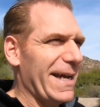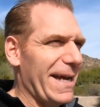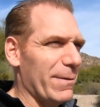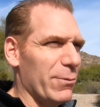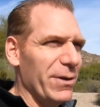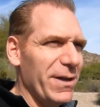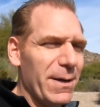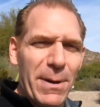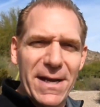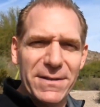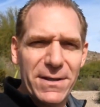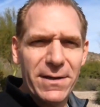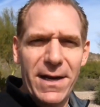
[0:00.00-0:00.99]
it really
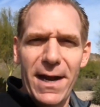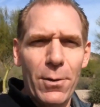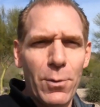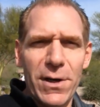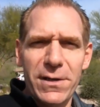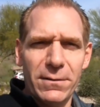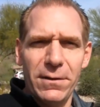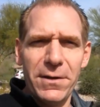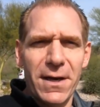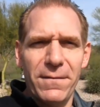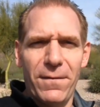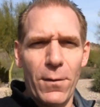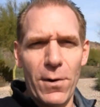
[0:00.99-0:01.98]
depends on kind of what you're
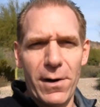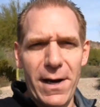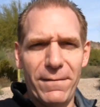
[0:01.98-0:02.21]
looking for.